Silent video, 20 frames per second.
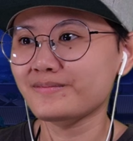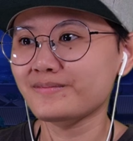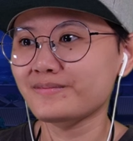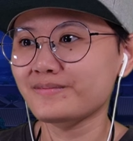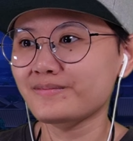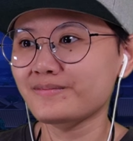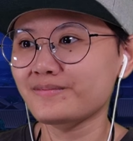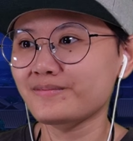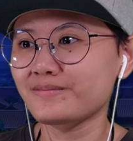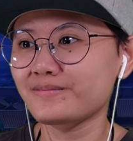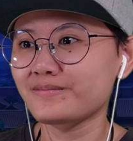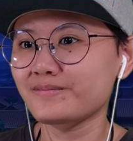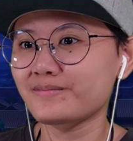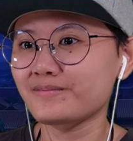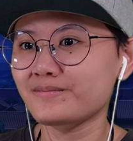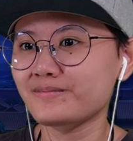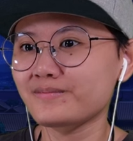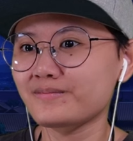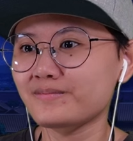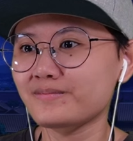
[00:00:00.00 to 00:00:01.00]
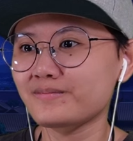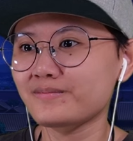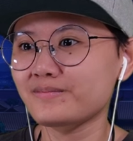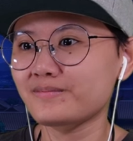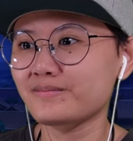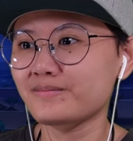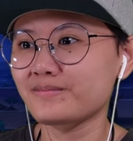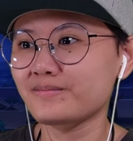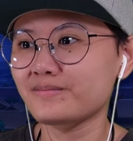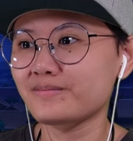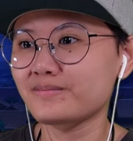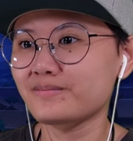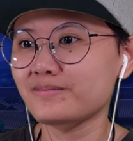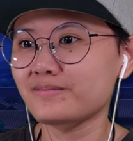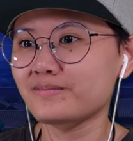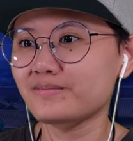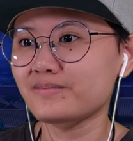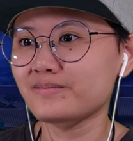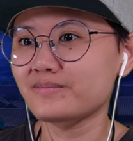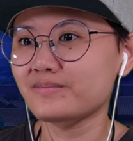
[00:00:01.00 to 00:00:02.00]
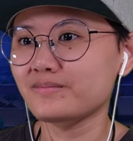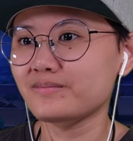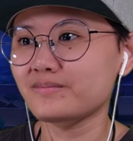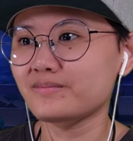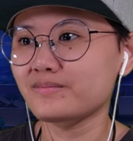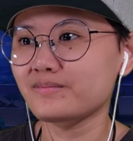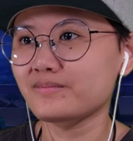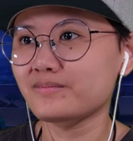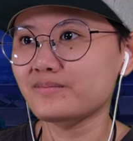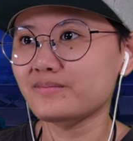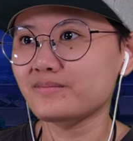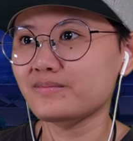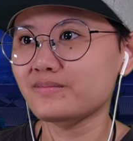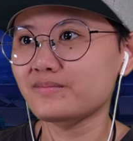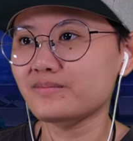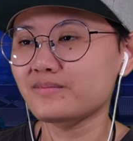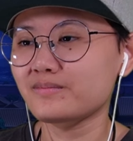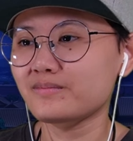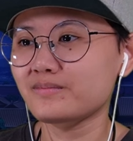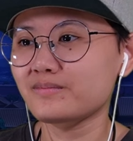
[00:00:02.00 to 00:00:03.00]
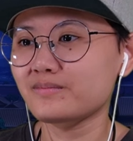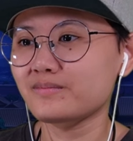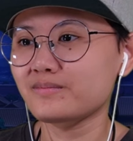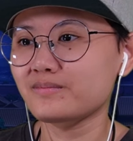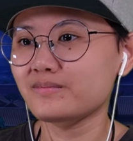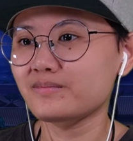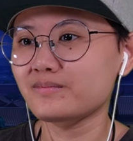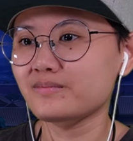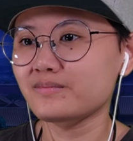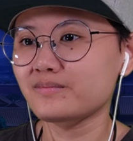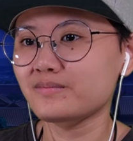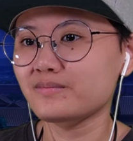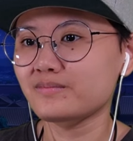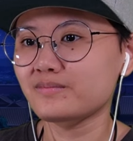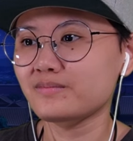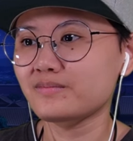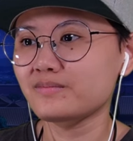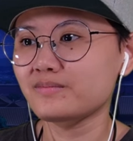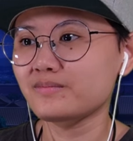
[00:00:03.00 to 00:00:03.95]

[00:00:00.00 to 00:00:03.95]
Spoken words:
No one is speaking in this clip.